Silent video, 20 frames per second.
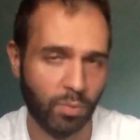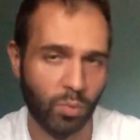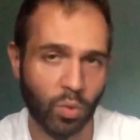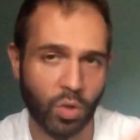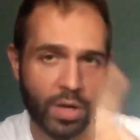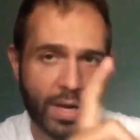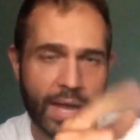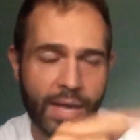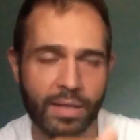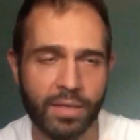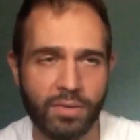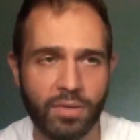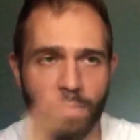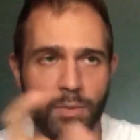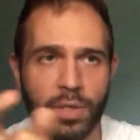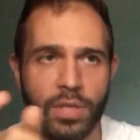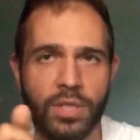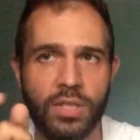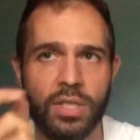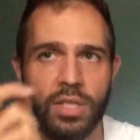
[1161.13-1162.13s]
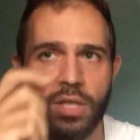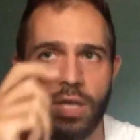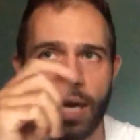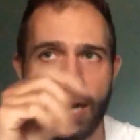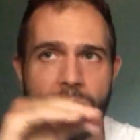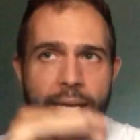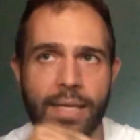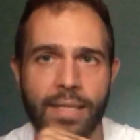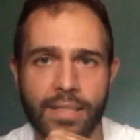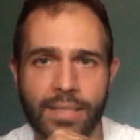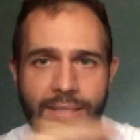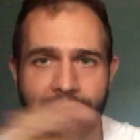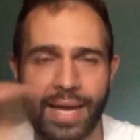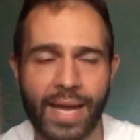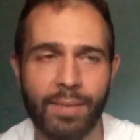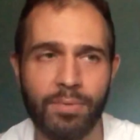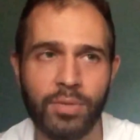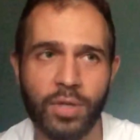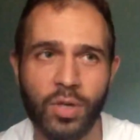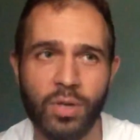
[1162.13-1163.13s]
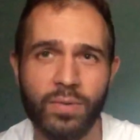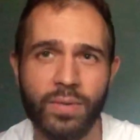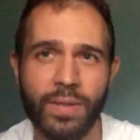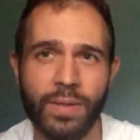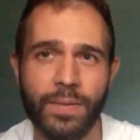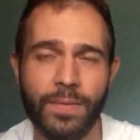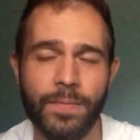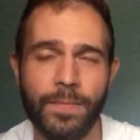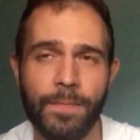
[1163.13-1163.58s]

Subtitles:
One end of the blister has scabbed over,